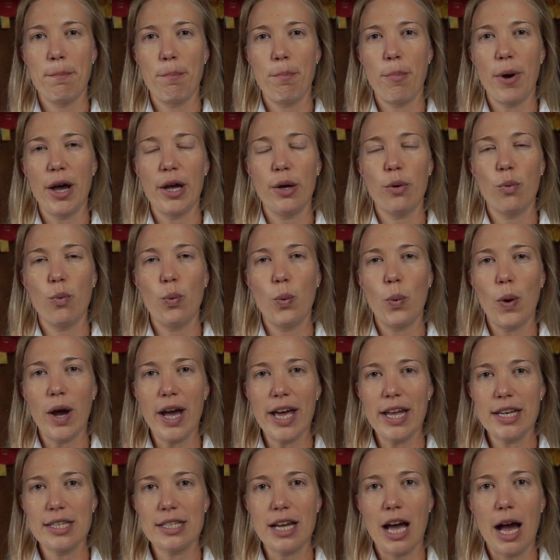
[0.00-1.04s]
but
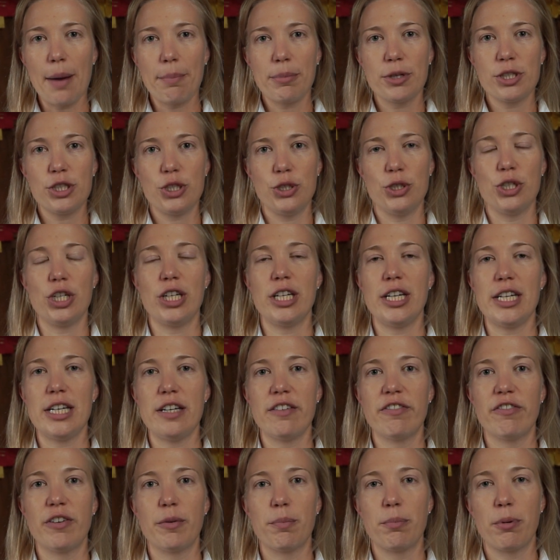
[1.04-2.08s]
what opportunity
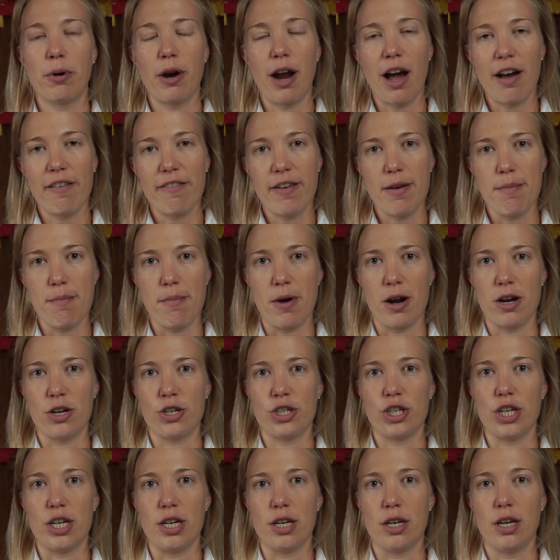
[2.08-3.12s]
for profit
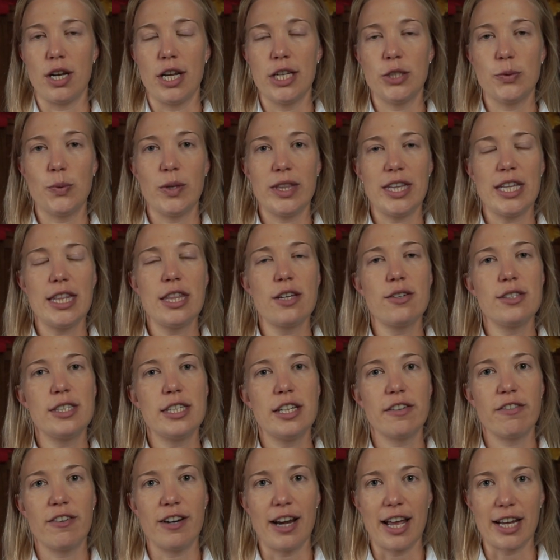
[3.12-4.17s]
margin is within those
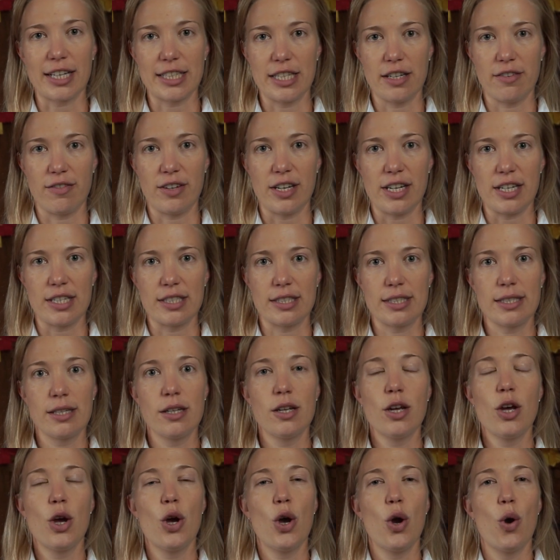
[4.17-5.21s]
different activities.
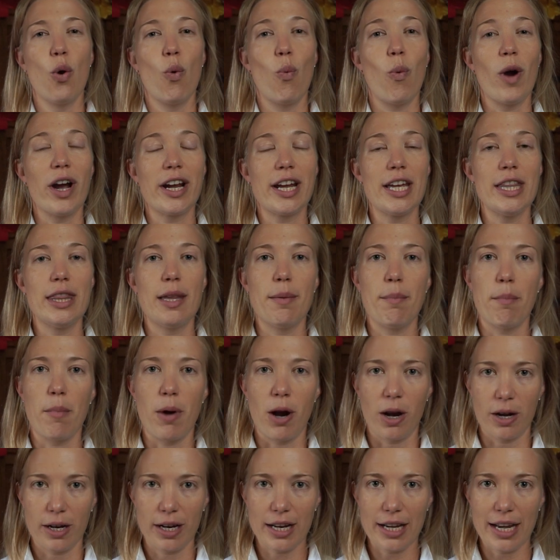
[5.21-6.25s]
What can the
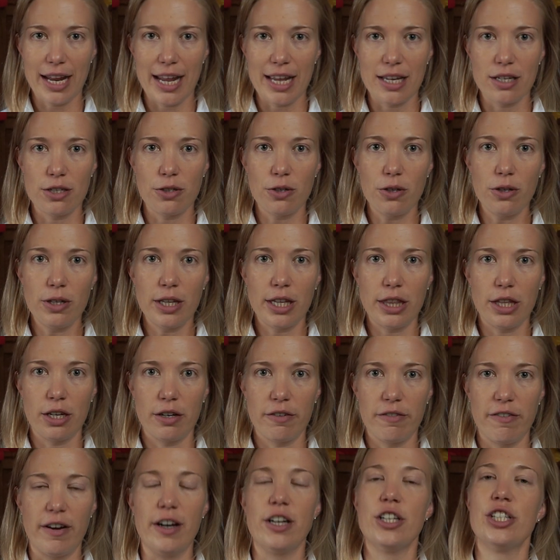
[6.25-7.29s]
market handle that they're
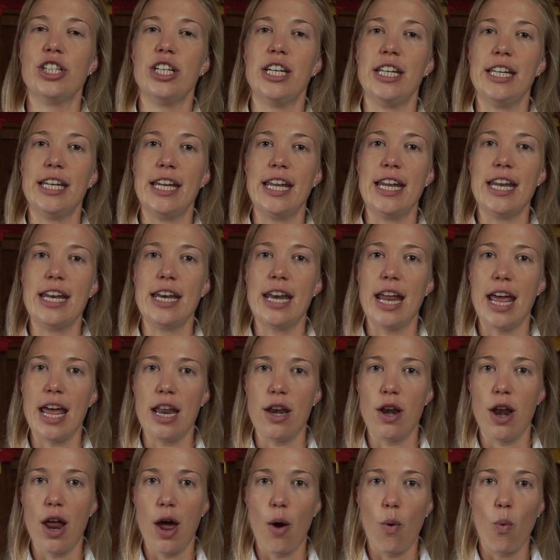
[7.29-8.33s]
functioning in,
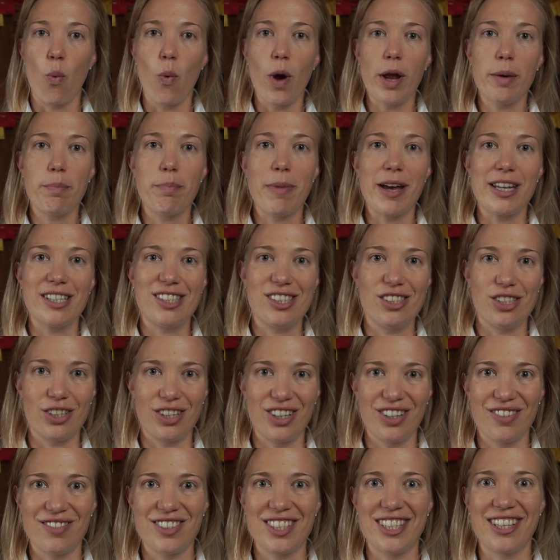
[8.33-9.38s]
and what best
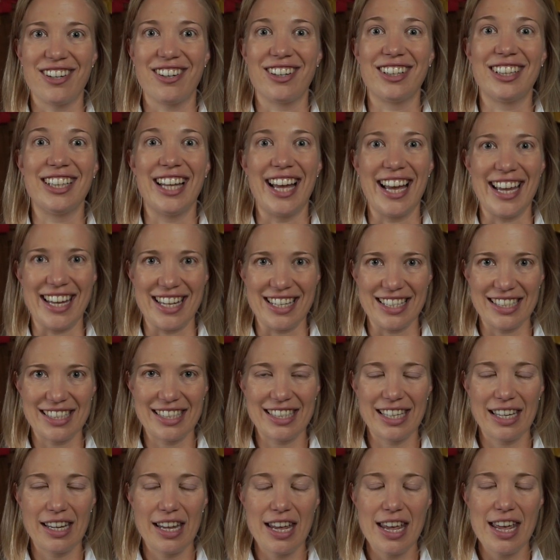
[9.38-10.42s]
serves their
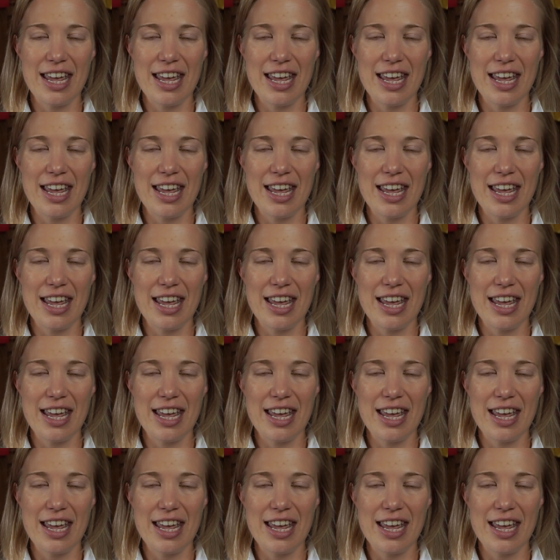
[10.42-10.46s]
clients?